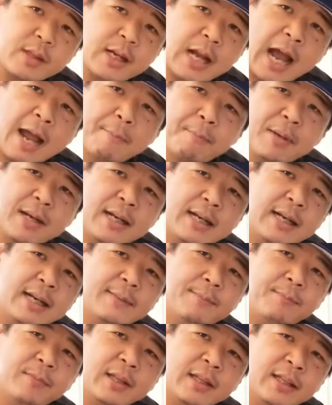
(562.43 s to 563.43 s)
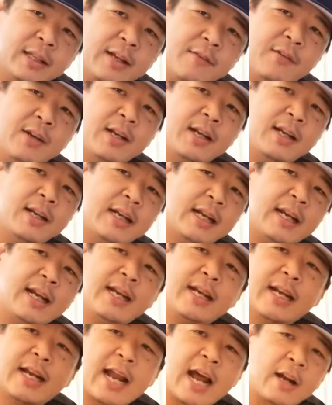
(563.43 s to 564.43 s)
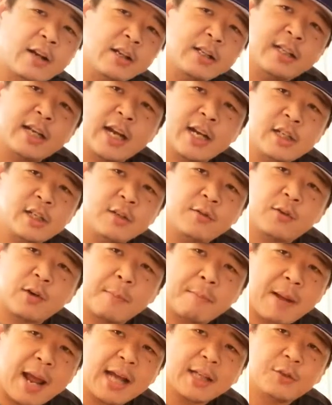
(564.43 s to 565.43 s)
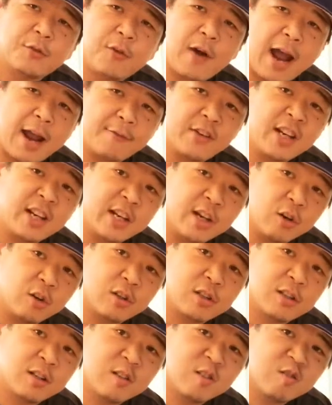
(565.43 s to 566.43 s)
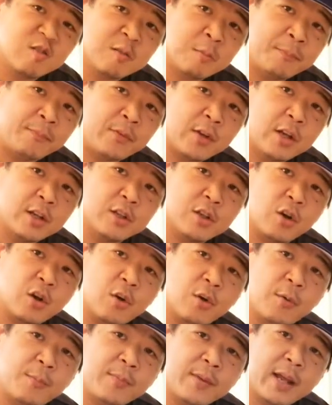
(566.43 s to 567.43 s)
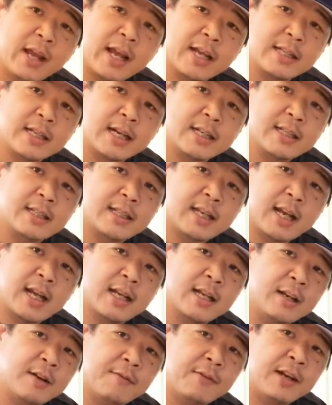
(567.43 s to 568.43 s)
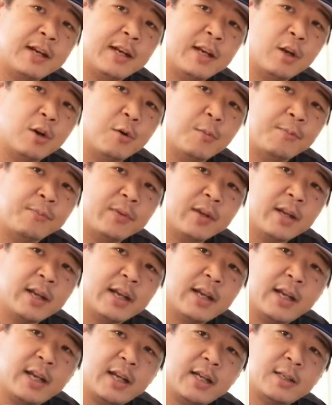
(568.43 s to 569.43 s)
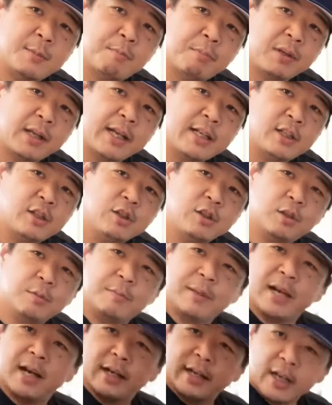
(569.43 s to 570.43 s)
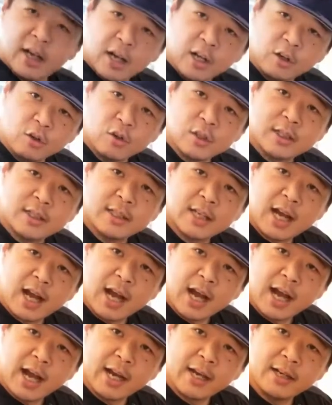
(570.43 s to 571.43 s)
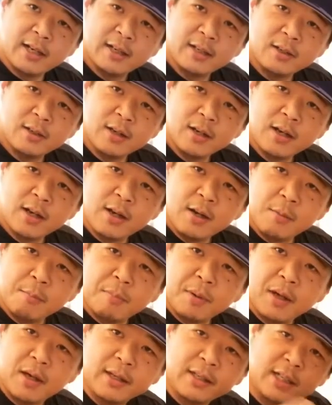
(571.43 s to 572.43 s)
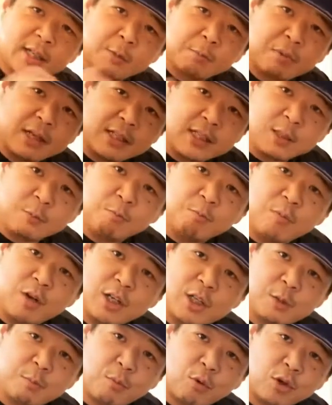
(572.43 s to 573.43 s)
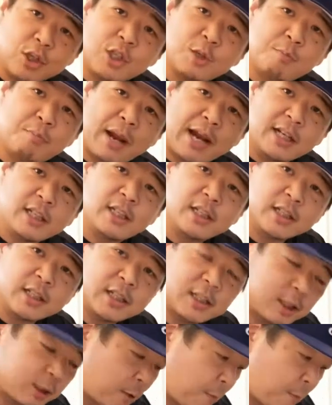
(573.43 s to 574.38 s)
I've been living in and out of Daejeon for the past 5 years. So, as I said in the video, his place used to be on the other side, but this place is much more spacious.